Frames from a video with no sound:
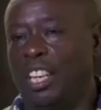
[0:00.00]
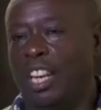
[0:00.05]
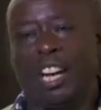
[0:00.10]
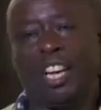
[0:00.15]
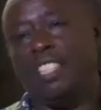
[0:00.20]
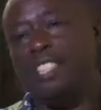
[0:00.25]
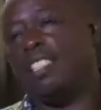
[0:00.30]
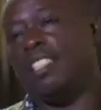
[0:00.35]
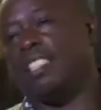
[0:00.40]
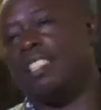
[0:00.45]

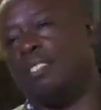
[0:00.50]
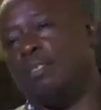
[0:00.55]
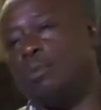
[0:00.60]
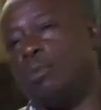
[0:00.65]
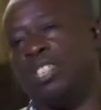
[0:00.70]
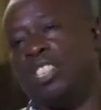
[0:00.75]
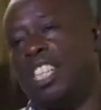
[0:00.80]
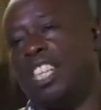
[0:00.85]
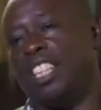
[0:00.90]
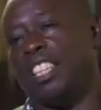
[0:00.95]
I just
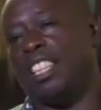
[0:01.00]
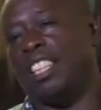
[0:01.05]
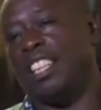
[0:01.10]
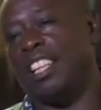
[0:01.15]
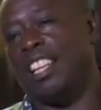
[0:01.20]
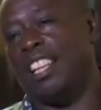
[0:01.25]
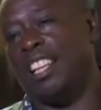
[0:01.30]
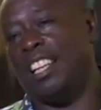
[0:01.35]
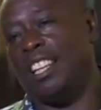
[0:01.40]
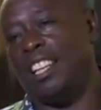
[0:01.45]
was elected
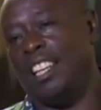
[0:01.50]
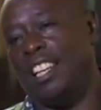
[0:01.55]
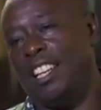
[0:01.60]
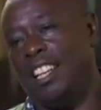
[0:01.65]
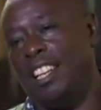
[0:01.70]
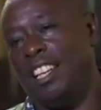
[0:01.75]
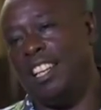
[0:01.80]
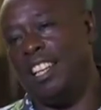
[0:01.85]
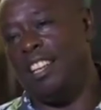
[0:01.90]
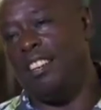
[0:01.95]
the other day.
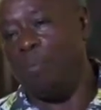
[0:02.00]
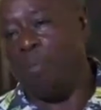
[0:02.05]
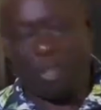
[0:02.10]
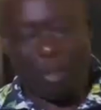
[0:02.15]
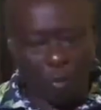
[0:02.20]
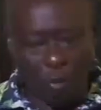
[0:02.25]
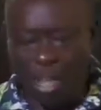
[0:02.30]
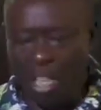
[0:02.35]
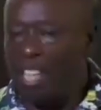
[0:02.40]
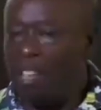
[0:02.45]
But
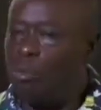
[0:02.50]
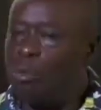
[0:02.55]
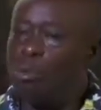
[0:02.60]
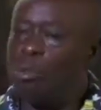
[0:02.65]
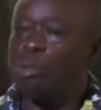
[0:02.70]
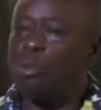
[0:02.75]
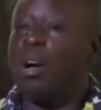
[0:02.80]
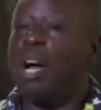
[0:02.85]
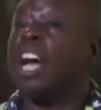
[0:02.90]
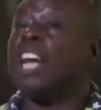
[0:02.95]
William
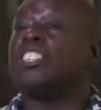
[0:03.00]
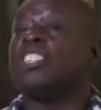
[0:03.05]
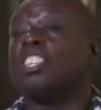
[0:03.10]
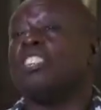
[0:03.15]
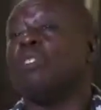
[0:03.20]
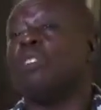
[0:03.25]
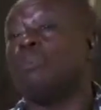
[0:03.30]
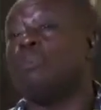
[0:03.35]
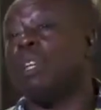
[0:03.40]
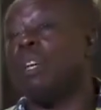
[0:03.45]
Ruto has
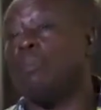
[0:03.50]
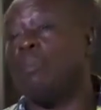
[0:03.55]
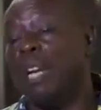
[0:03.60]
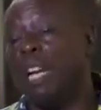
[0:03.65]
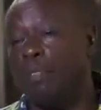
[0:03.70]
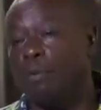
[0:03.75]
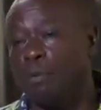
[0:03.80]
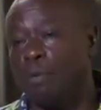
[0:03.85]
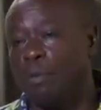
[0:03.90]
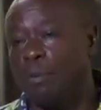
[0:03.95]
given me a
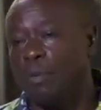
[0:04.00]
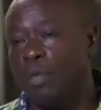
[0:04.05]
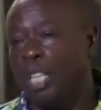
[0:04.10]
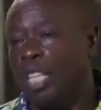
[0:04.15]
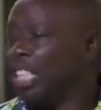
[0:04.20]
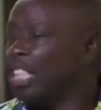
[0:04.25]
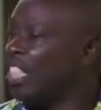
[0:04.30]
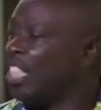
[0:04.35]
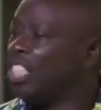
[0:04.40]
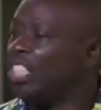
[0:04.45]
platform.
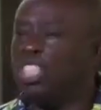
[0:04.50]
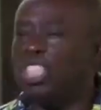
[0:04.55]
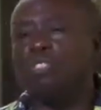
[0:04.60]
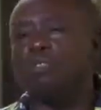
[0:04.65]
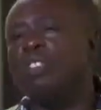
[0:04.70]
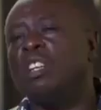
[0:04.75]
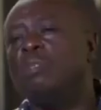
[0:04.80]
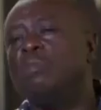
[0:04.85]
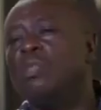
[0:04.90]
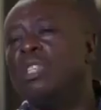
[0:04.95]
He's
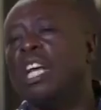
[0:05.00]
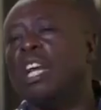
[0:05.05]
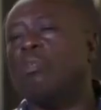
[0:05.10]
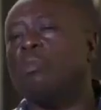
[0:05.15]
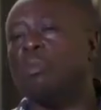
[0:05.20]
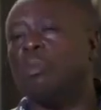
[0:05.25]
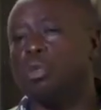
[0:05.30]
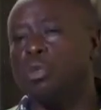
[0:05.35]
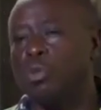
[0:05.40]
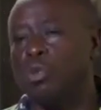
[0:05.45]
given me an
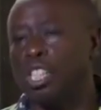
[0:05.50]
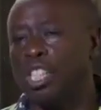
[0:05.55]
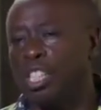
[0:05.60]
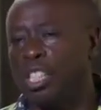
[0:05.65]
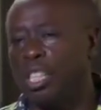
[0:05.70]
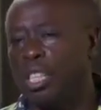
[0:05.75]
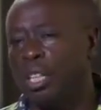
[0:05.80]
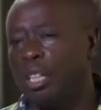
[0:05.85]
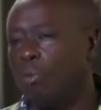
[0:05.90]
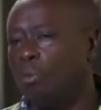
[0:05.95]

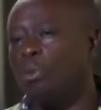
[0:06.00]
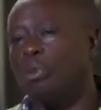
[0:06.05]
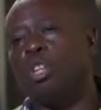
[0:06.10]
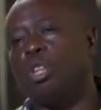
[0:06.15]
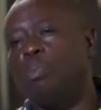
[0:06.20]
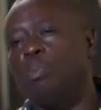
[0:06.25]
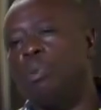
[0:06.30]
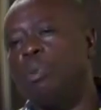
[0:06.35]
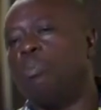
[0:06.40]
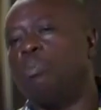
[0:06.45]
opportunity for
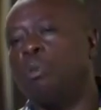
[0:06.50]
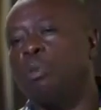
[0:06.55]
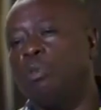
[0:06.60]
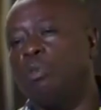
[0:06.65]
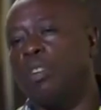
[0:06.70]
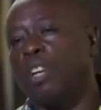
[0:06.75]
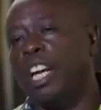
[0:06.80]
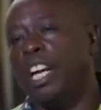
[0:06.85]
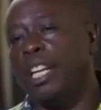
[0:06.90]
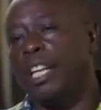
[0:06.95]
the people
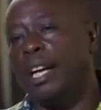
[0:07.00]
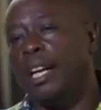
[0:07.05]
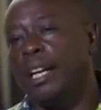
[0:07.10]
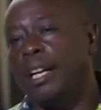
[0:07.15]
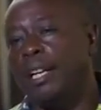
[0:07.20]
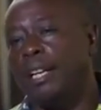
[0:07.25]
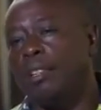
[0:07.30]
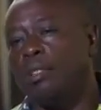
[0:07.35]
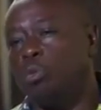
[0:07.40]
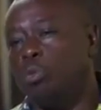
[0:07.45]
of Kenya
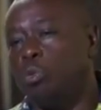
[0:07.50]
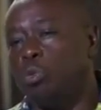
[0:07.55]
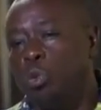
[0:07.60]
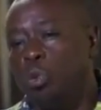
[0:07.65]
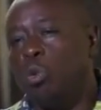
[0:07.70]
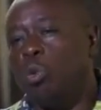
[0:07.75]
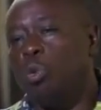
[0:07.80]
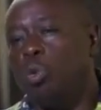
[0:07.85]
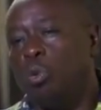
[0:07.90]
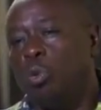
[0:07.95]
to
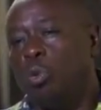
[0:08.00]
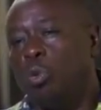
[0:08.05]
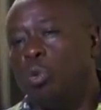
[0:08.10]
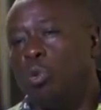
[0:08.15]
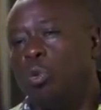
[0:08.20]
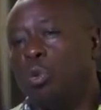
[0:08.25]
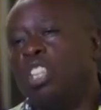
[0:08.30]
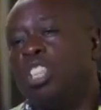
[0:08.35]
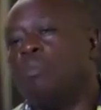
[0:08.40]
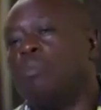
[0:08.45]
know
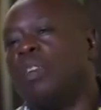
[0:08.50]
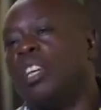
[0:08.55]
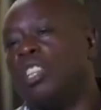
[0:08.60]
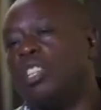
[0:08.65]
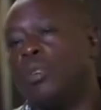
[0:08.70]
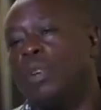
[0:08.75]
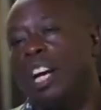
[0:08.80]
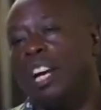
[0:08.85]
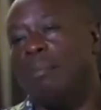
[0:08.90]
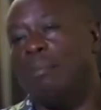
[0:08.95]
what
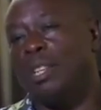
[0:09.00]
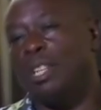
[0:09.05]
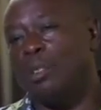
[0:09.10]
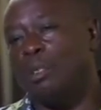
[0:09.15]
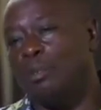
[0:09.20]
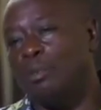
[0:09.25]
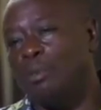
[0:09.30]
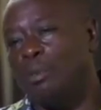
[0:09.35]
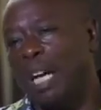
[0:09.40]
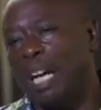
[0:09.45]
metal I am made
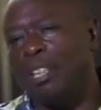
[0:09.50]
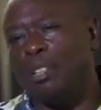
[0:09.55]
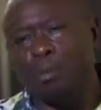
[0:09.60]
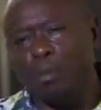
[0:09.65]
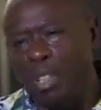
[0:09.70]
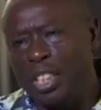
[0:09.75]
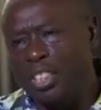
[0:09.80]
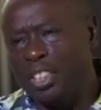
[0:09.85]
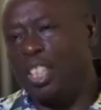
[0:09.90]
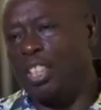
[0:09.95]
of and to
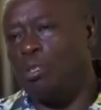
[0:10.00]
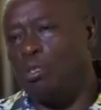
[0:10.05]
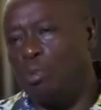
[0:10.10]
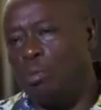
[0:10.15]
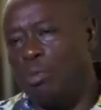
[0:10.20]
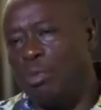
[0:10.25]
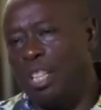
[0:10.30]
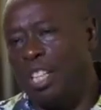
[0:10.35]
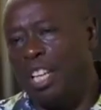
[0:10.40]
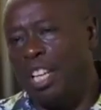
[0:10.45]
listen to
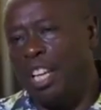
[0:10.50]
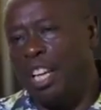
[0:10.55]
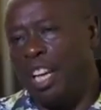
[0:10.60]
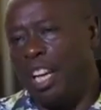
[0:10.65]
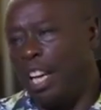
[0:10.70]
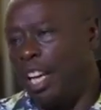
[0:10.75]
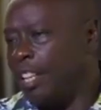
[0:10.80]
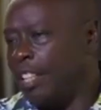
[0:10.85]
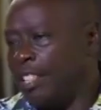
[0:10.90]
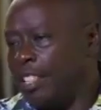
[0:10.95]
me
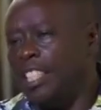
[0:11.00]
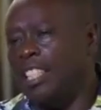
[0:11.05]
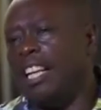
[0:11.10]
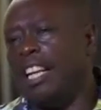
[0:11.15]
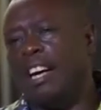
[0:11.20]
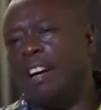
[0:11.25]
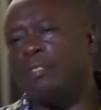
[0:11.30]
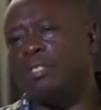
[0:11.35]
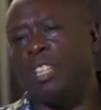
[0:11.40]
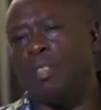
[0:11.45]
and see
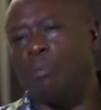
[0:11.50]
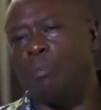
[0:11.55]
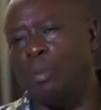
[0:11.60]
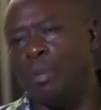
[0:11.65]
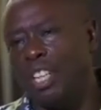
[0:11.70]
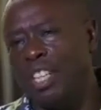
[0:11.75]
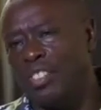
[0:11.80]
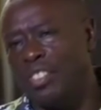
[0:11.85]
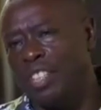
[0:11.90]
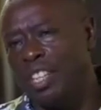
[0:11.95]
I have some
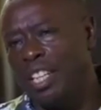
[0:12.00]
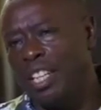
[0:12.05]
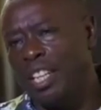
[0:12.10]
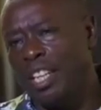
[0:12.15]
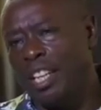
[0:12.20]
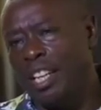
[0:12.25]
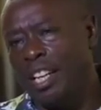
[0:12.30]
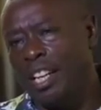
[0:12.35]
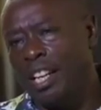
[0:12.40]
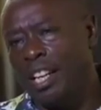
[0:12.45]
brains.
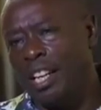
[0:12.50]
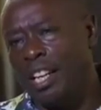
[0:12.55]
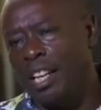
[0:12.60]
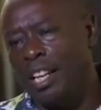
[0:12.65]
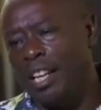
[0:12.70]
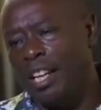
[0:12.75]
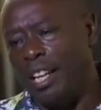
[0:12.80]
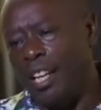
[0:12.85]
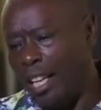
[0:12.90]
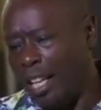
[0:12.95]

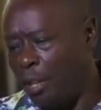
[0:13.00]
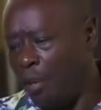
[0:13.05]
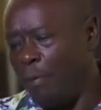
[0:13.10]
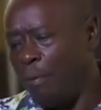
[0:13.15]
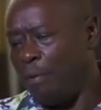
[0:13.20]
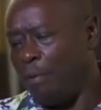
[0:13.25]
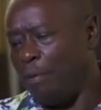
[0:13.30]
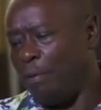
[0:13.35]
If